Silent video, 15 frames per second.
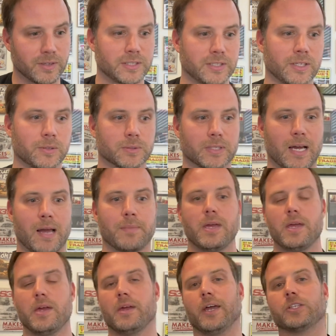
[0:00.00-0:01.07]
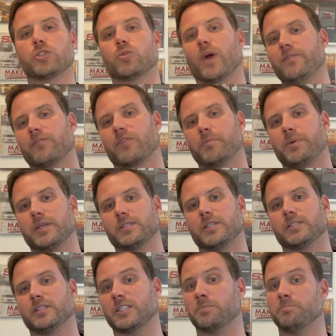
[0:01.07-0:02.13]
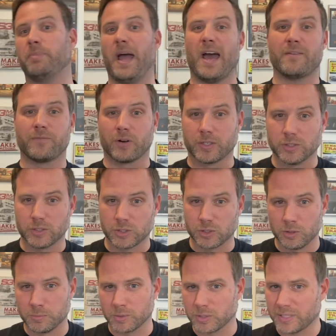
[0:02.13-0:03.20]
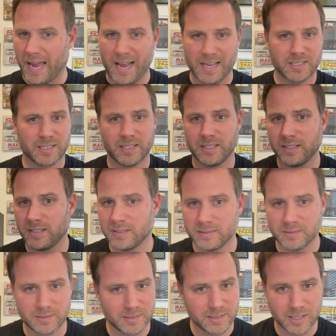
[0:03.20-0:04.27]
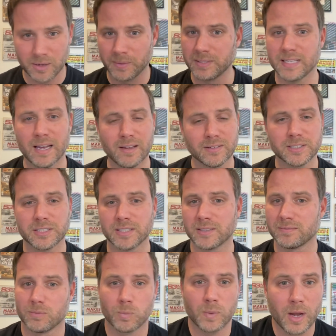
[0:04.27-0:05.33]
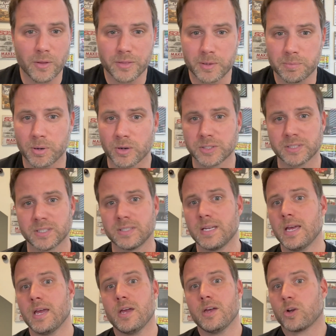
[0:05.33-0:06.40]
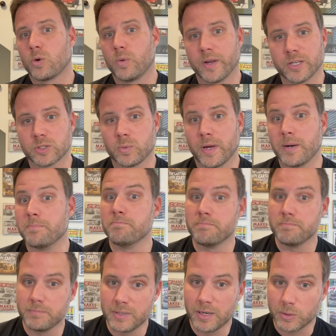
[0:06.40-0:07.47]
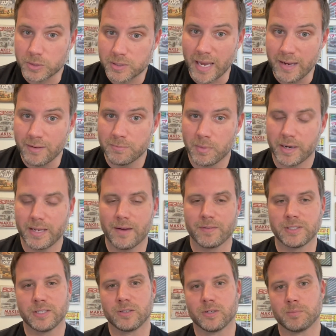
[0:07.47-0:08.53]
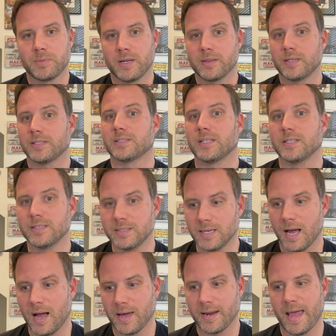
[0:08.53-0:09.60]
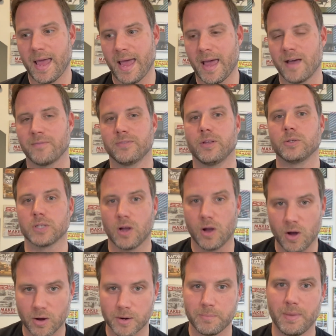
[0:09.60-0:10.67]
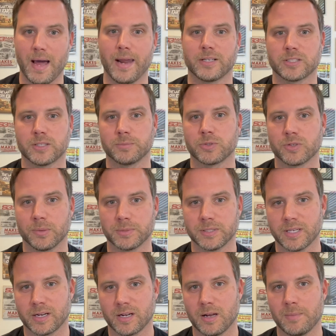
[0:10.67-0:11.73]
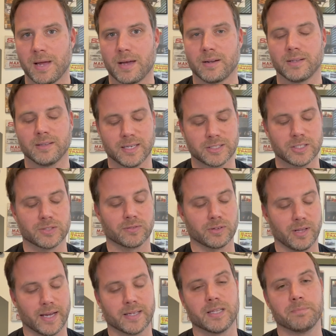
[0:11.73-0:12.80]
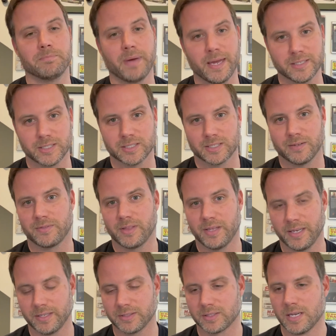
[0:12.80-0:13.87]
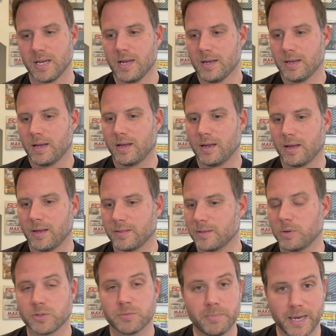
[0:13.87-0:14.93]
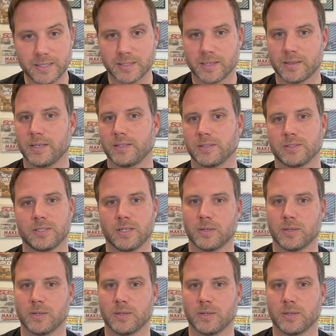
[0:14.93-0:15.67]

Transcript: single time. It's great for business. It's bad for consumers. Ask any, intelligent, wealthy person. Quickest way to save money every single month is to not have those automatic subscriptions that come out unless it's for like the basis of things, the most basic things,